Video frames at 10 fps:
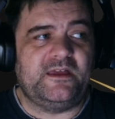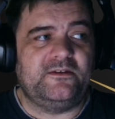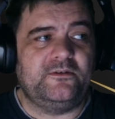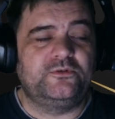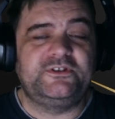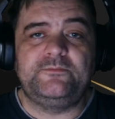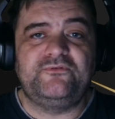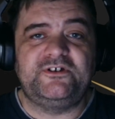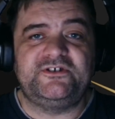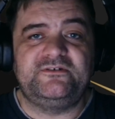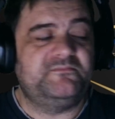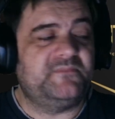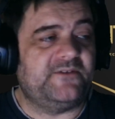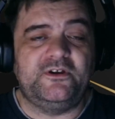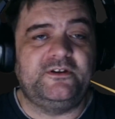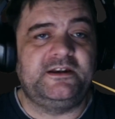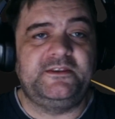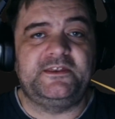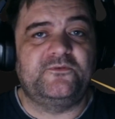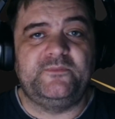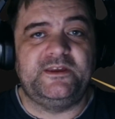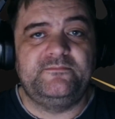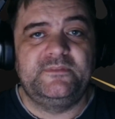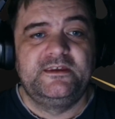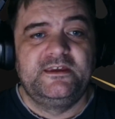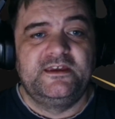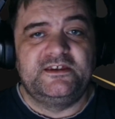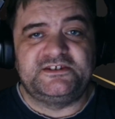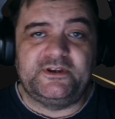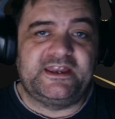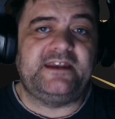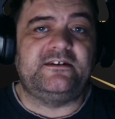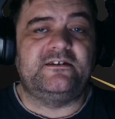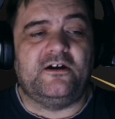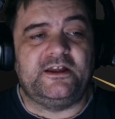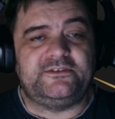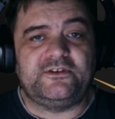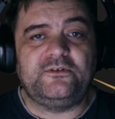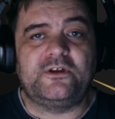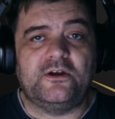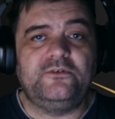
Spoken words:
Auditing Britain, haven't heard anything from him. So again, I do go